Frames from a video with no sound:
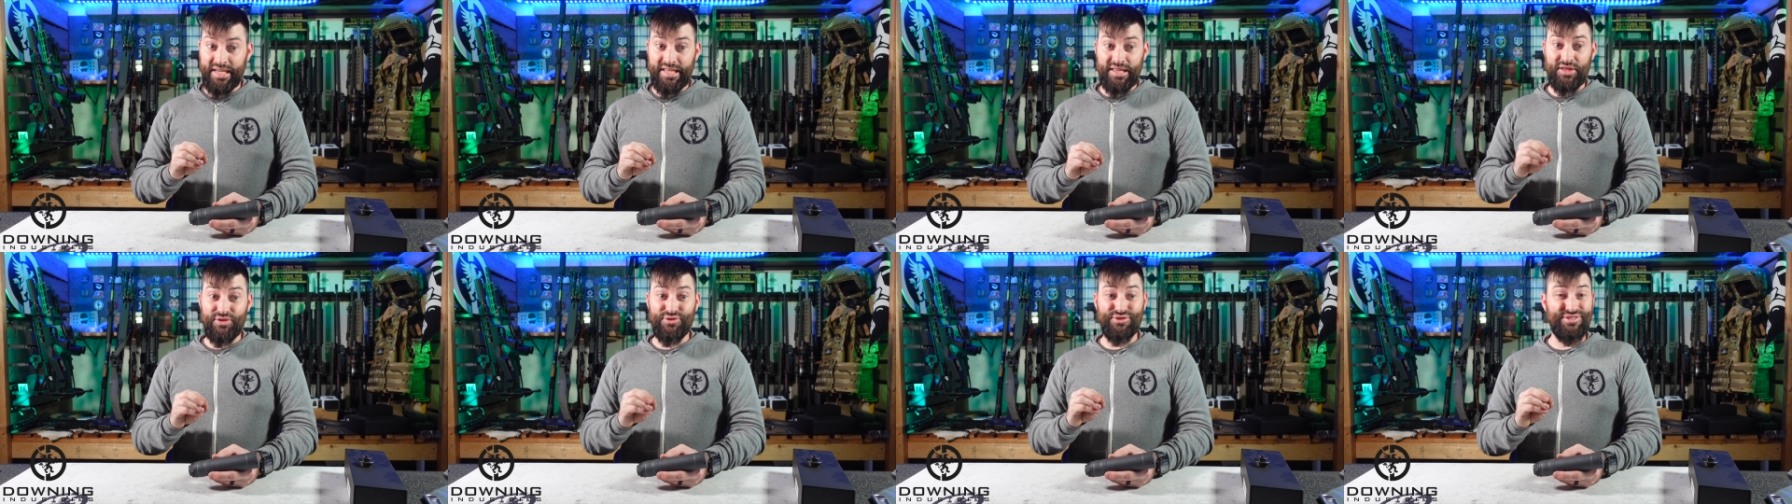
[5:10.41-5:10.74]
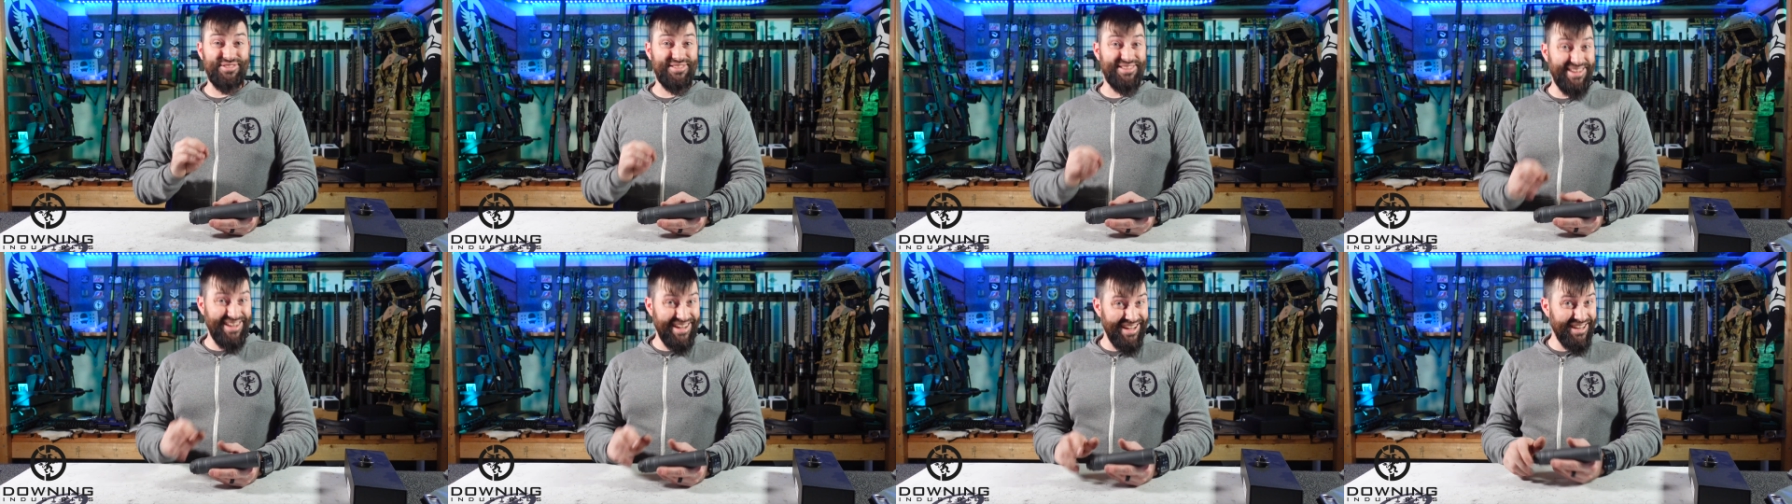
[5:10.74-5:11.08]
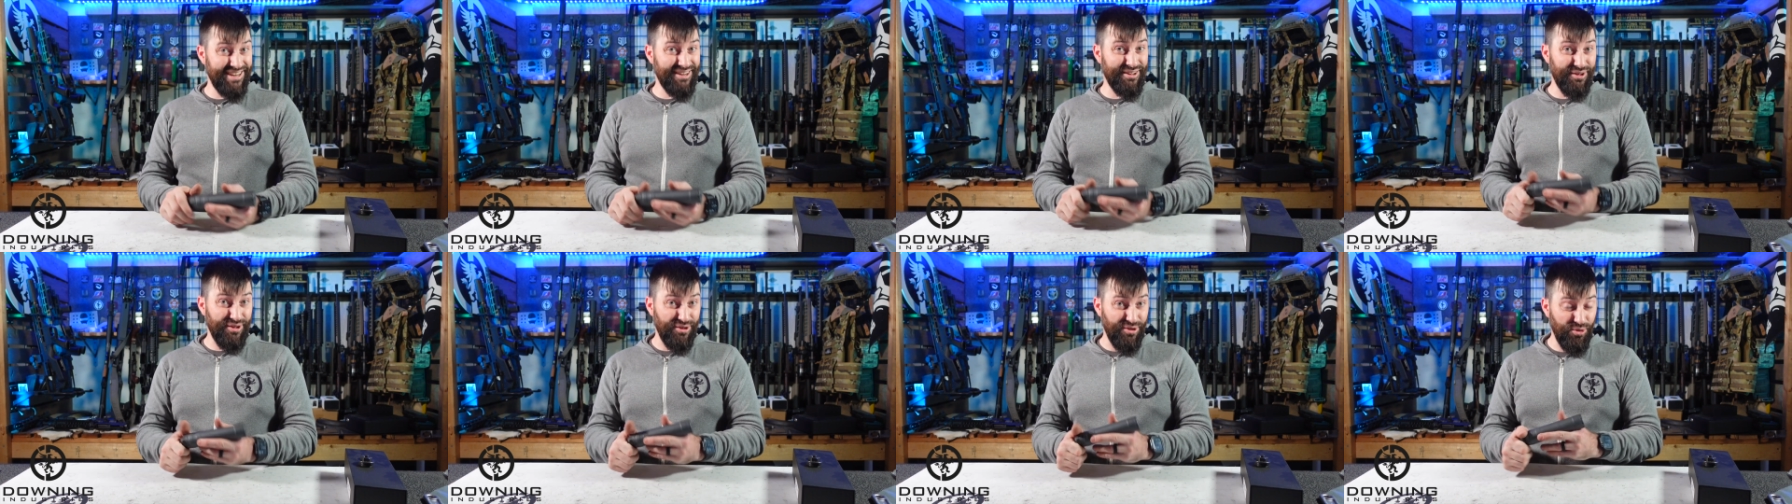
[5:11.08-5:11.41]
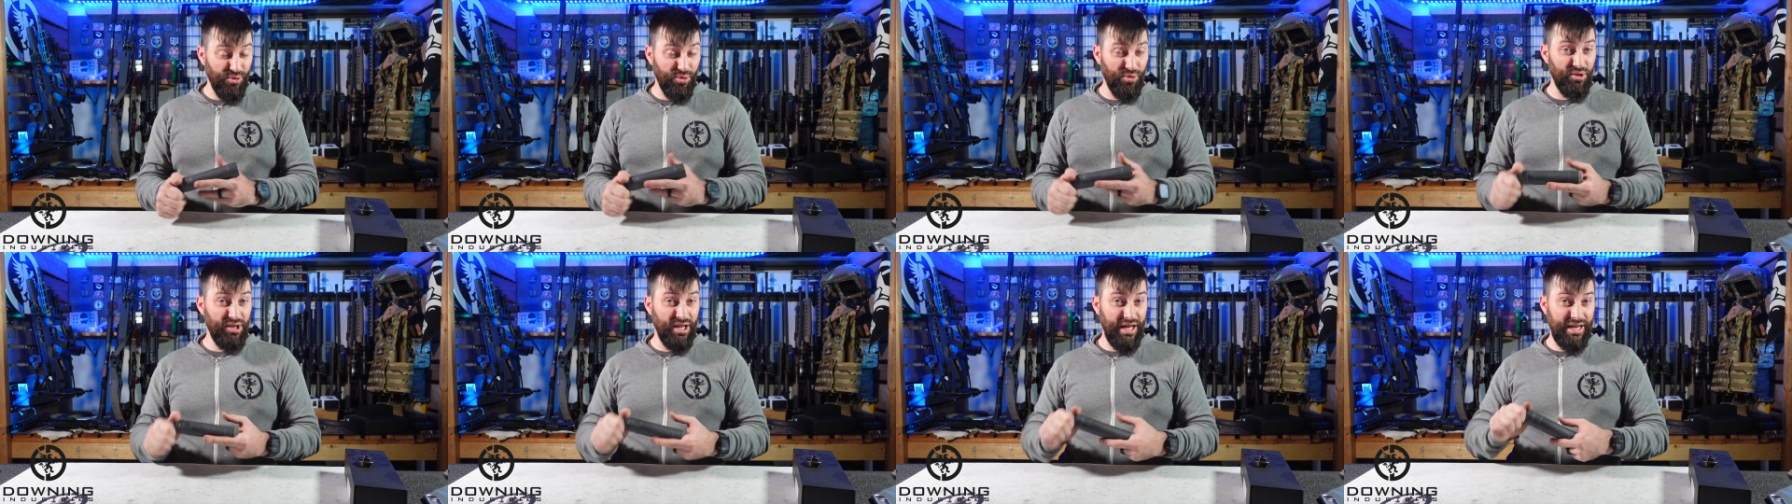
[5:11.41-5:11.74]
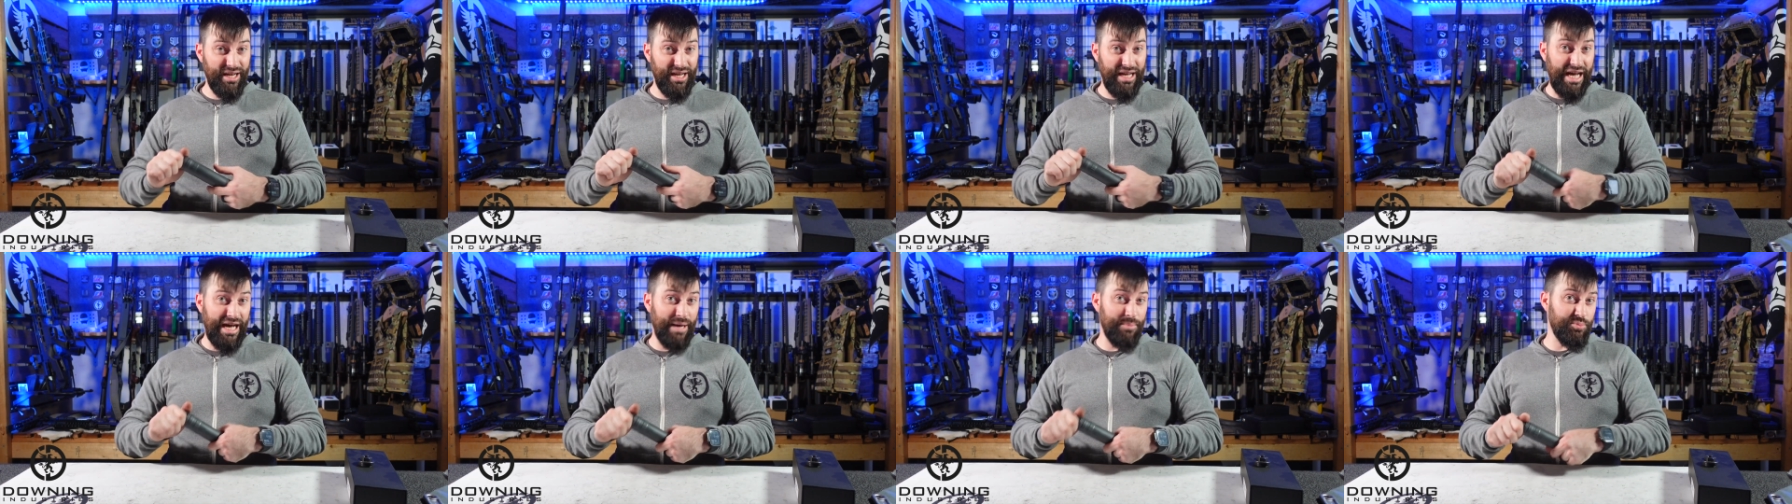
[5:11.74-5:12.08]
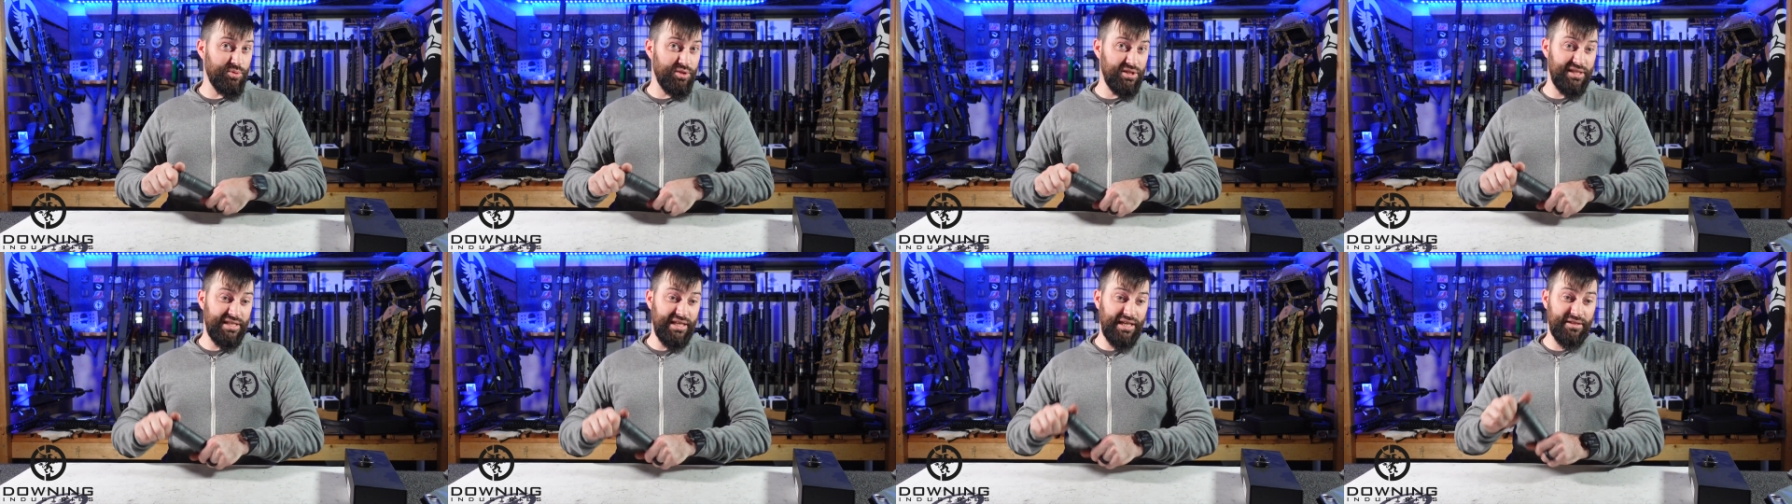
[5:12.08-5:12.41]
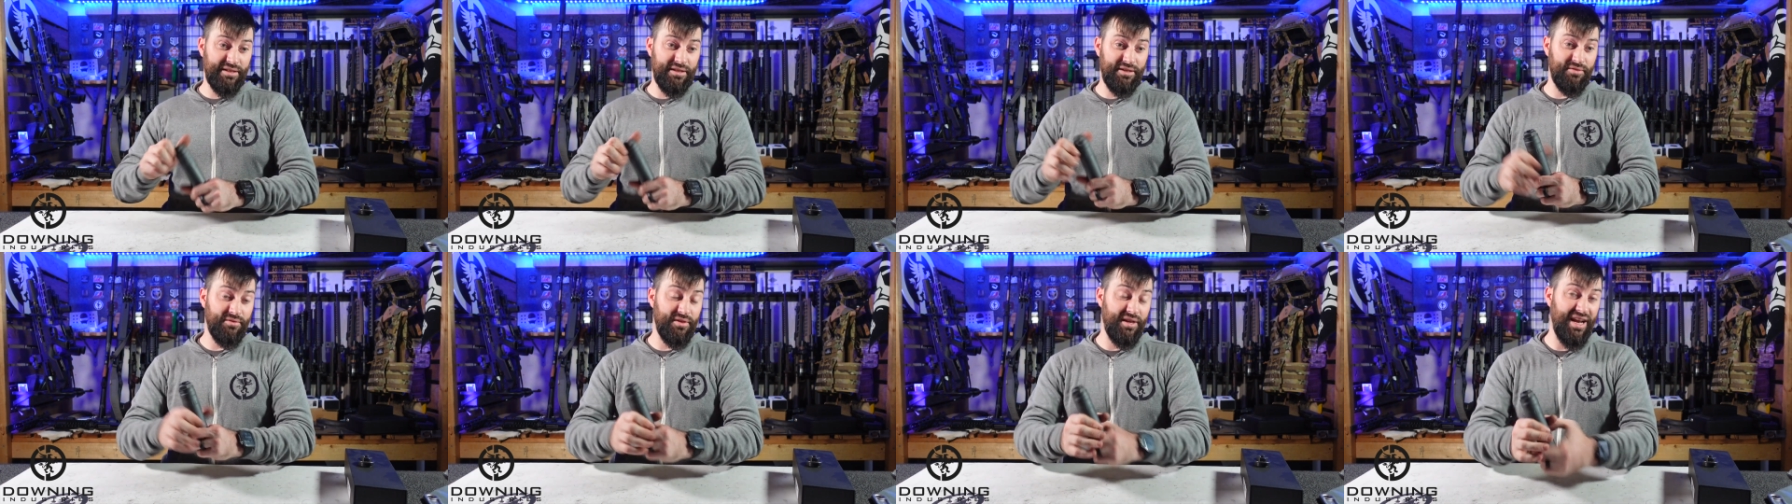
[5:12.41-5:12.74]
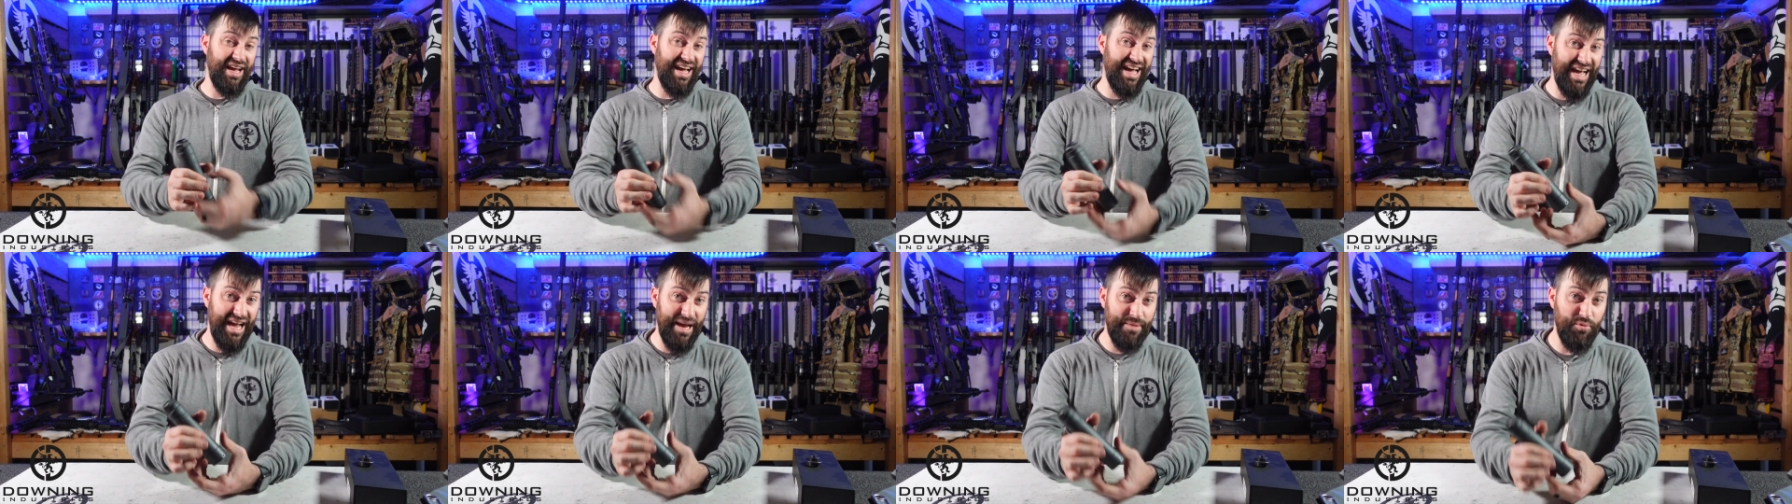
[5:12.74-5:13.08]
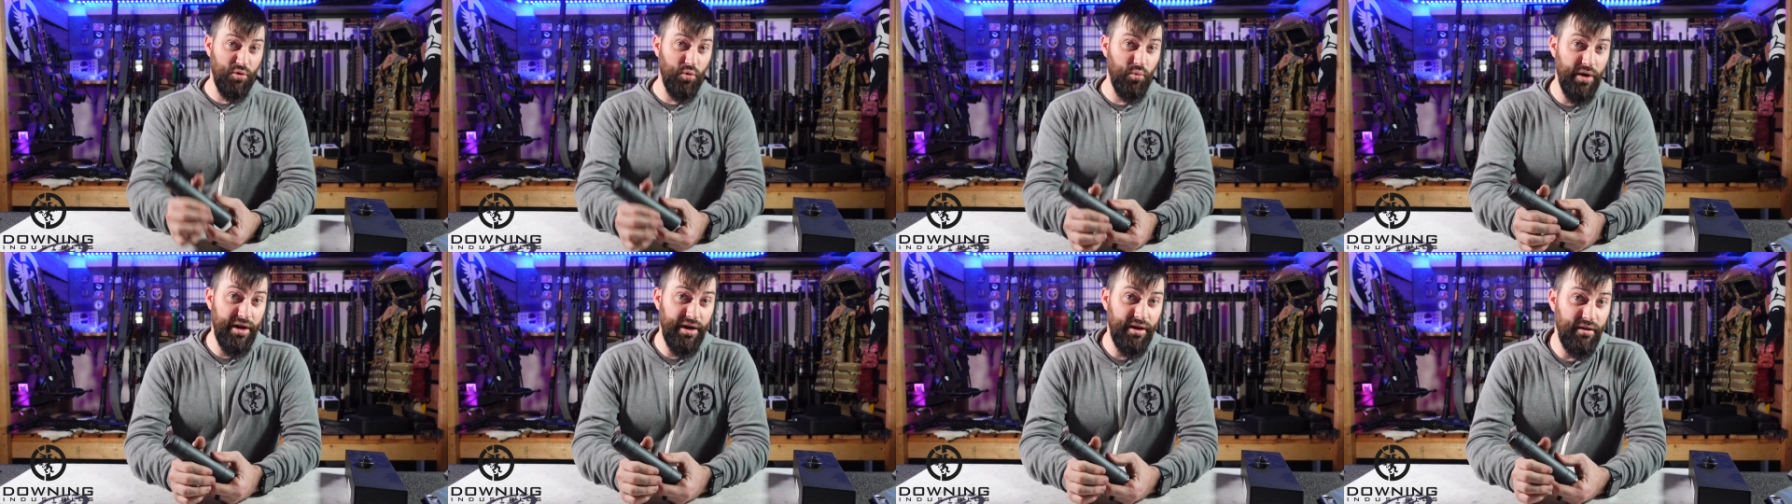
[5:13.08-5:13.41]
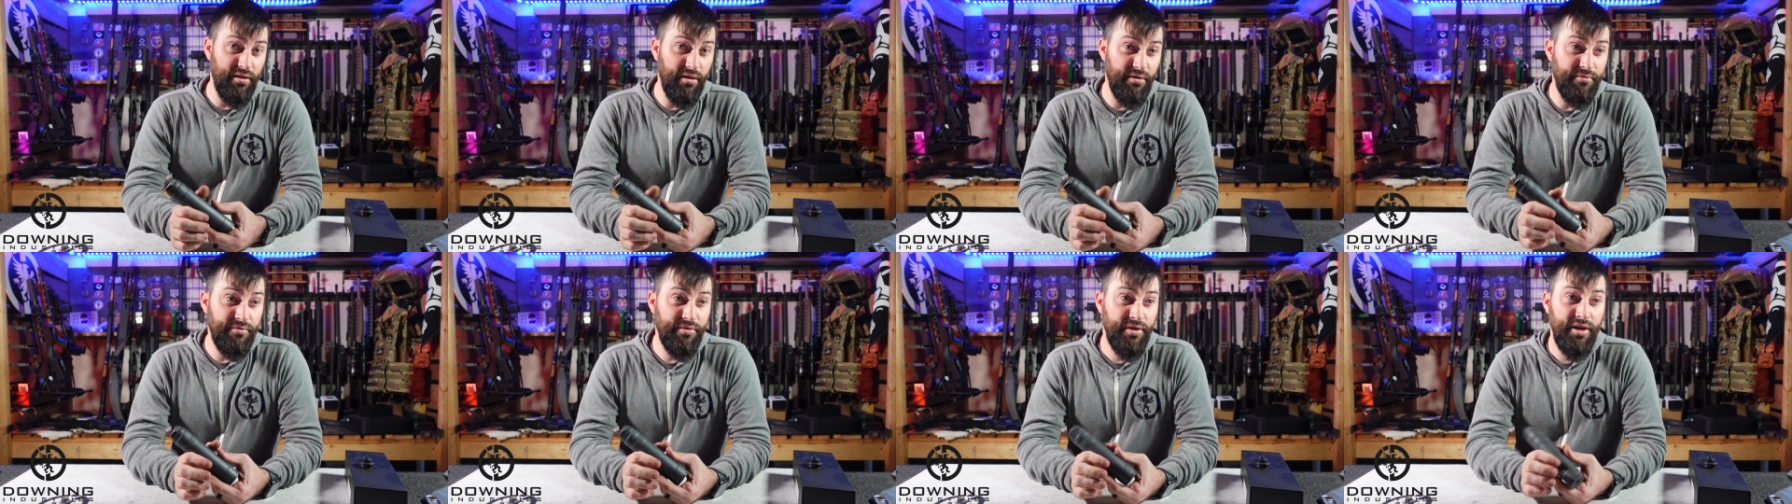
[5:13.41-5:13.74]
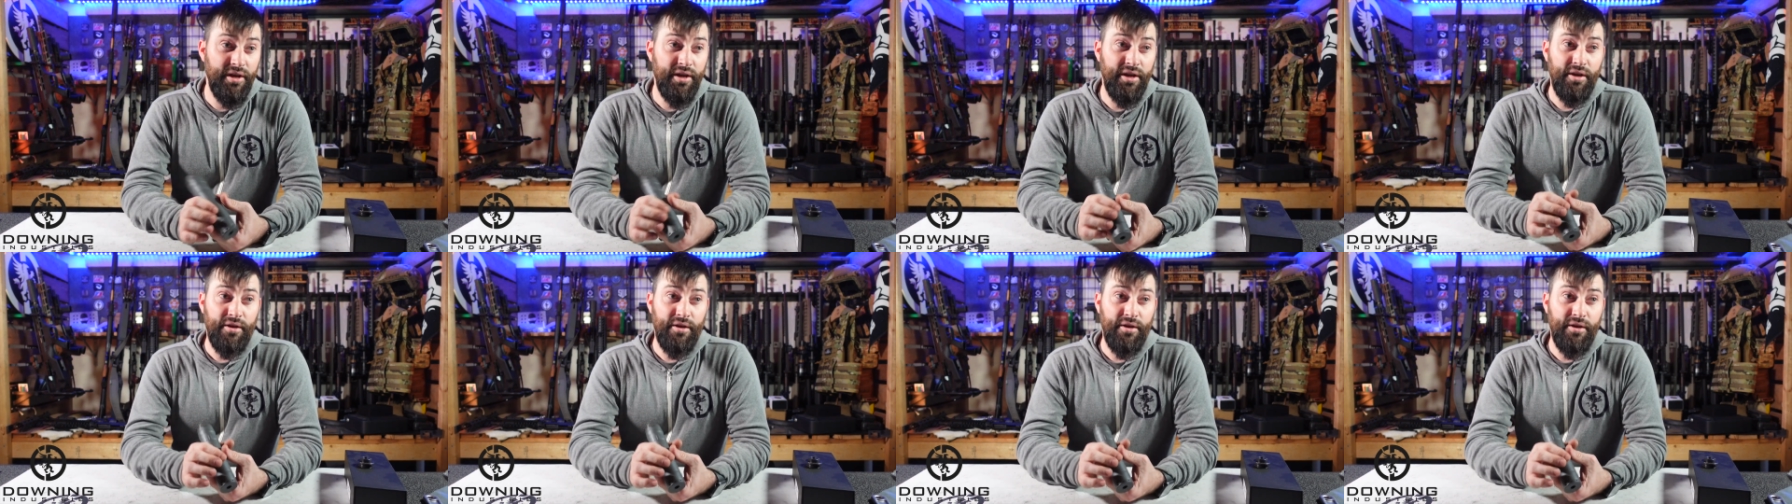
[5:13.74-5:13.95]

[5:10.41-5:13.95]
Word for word: there's not a whole lot of options out there that I'm aware of